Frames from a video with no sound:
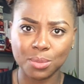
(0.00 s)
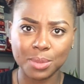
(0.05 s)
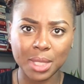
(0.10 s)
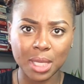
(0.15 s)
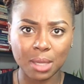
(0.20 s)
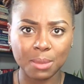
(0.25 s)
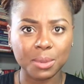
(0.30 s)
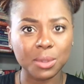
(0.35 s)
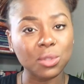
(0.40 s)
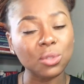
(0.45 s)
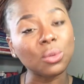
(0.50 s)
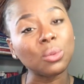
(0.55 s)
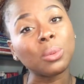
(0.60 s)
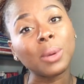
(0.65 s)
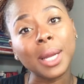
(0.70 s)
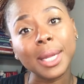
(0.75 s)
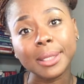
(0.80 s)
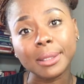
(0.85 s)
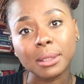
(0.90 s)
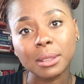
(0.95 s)
be able to
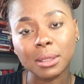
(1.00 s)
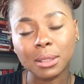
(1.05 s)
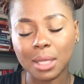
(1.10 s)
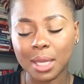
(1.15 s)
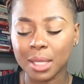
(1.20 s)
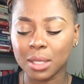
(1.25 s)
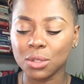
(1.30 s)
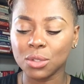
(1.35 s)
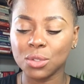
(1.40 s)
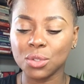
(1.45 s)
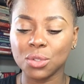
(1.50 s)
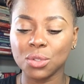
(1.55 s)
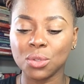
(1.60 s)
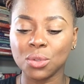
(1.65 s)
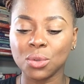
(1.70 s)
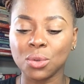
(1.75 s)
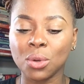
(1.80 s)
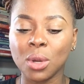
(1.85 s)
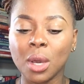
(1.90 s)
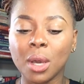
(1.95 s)
run and
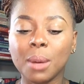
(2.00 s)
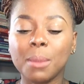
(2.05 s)
to